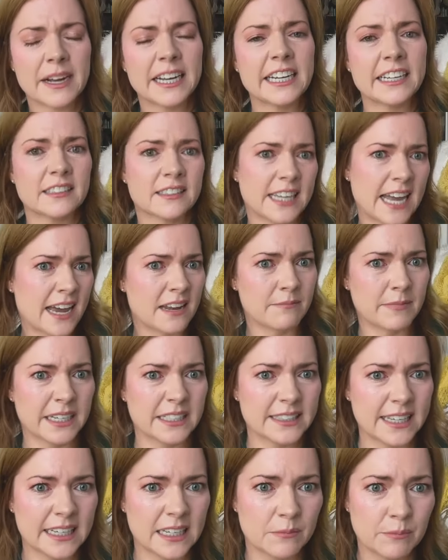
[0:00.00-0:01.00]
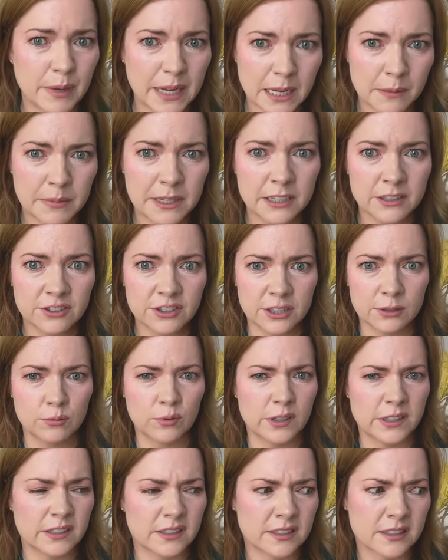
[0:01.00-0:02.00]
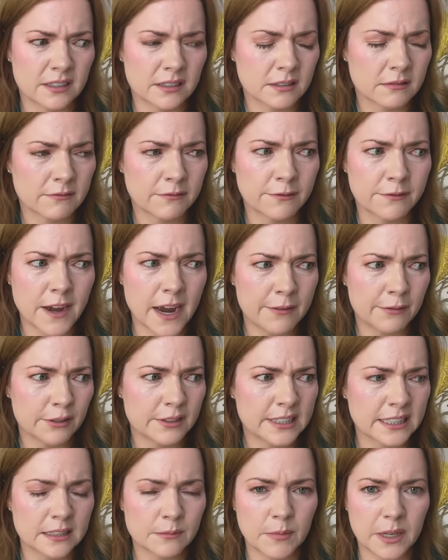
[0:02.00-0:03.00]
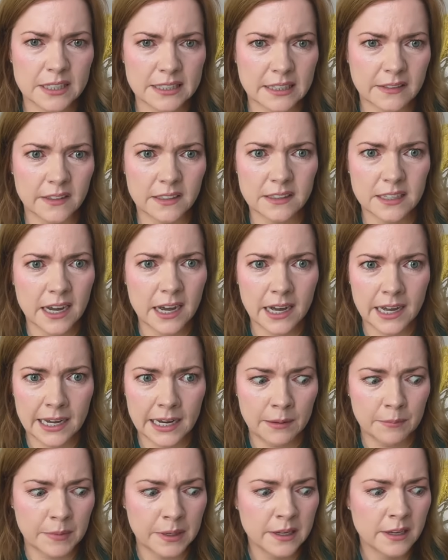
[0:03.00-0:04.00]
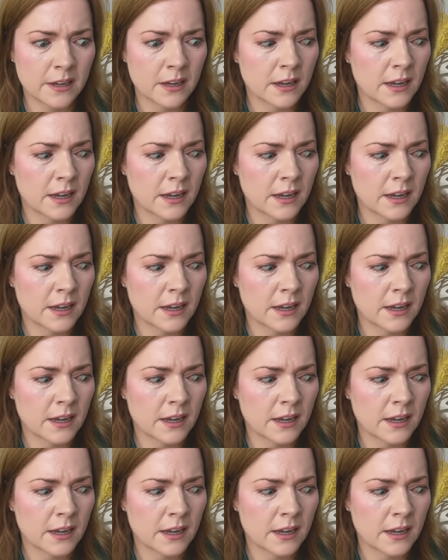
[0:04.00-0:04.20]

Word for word: I had had my second baby. She was five or six months at the time